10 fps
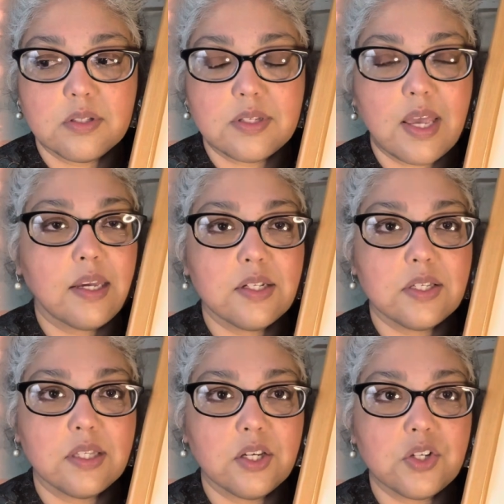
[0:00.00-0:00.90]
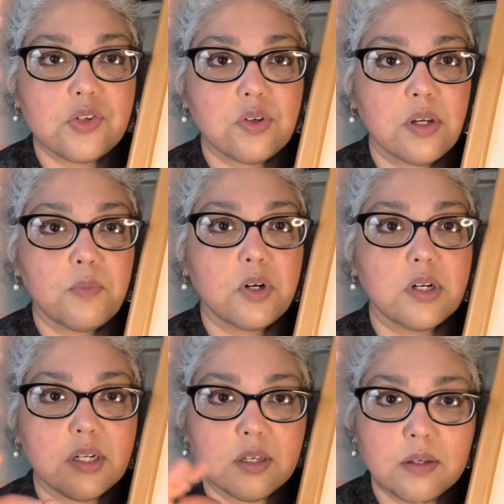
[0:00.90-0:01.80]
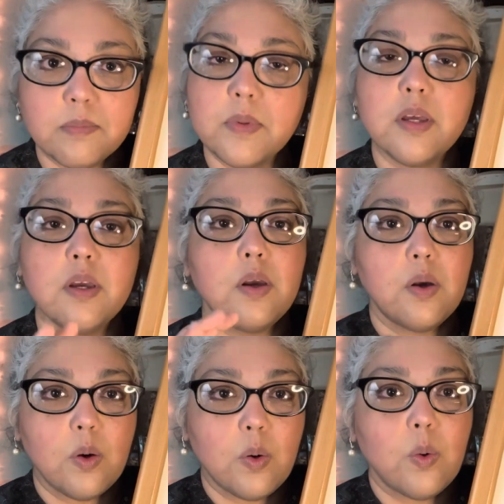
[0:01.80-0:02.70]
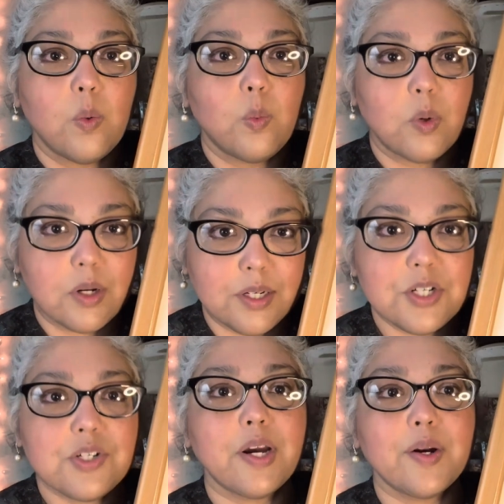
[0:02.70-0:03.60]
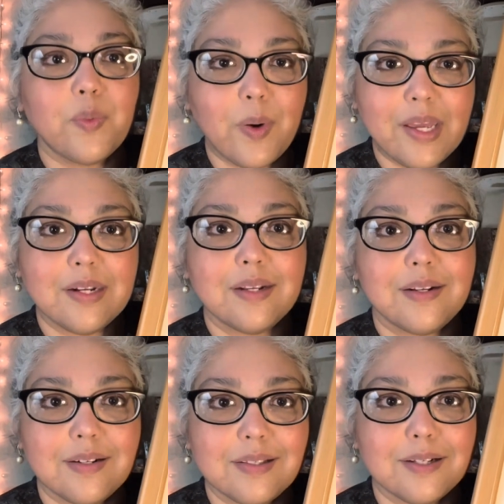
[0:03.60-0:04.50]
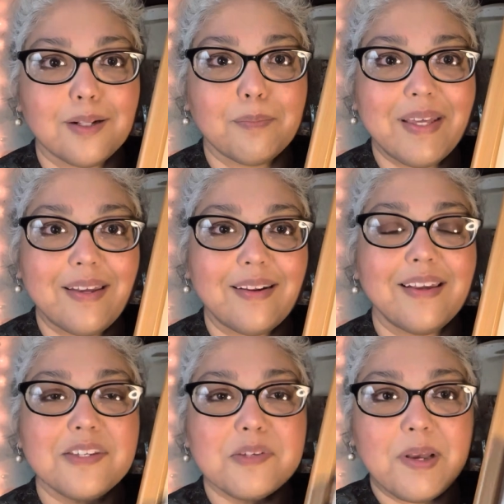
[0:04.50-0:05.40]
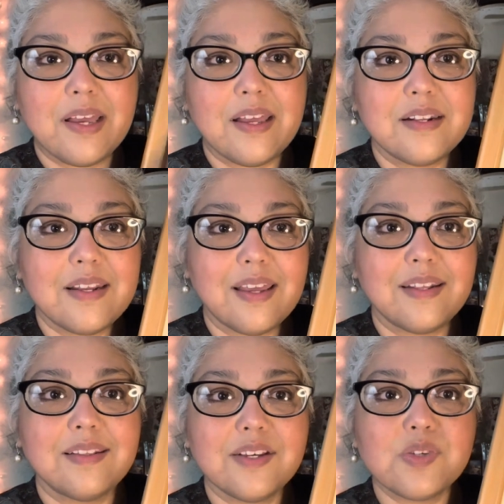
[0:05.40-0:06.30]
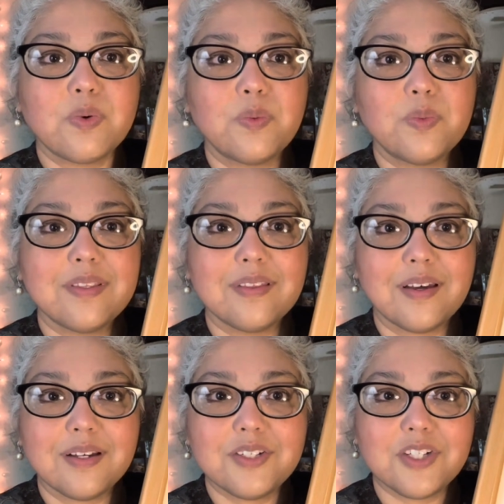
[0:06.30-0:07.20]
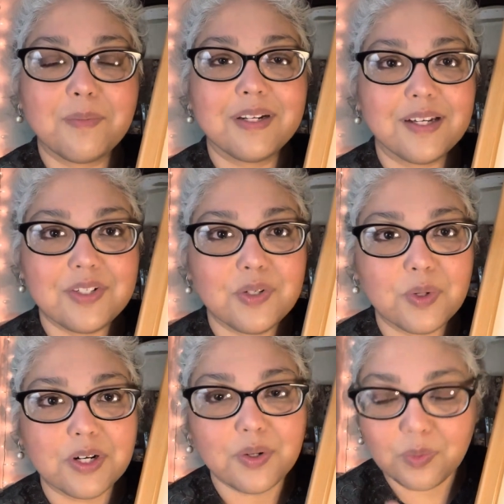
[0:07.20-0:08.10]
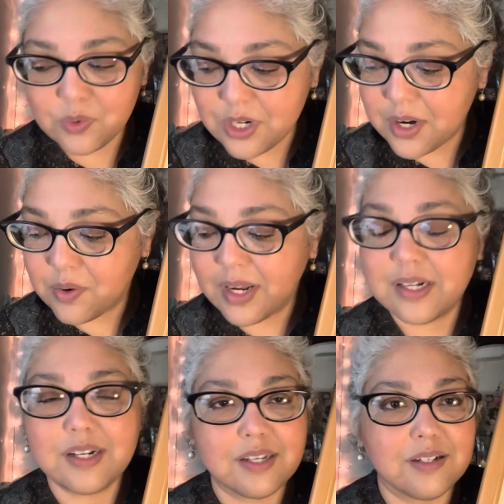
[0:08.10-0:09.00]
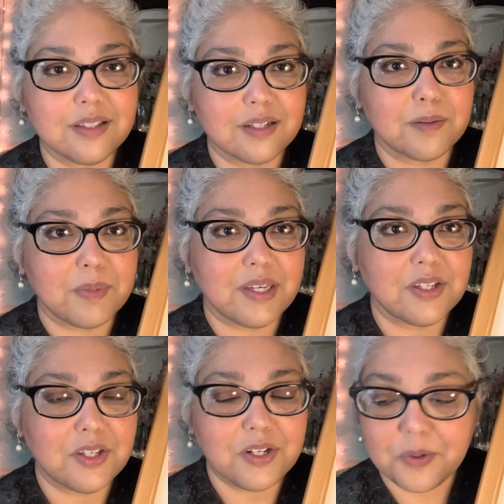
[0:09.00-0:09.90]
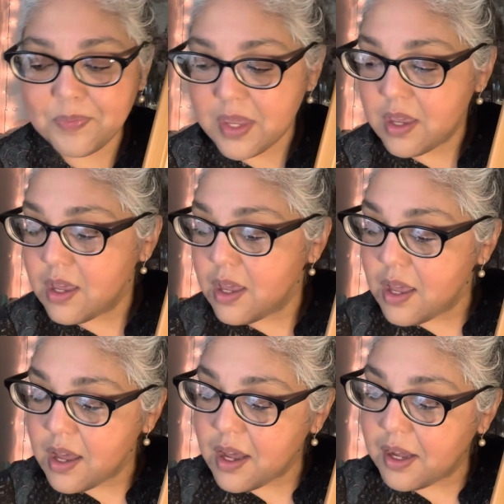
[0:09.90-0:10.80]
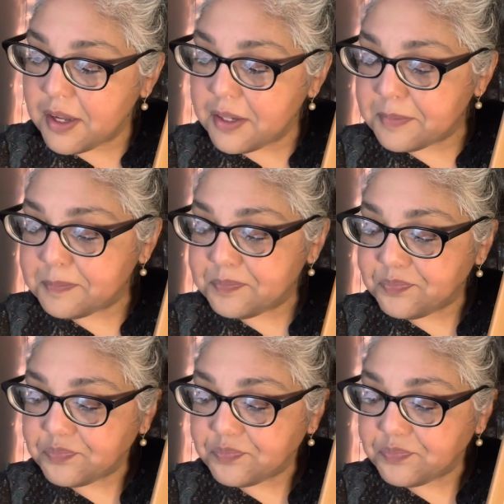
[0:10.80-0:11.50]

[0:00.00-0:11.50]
take it to the extreme. We're going to we're going to try to rein it in a little bit. And, and this one with uh, Gemini too, we're going to try to rein it in a little bit, you know. Um,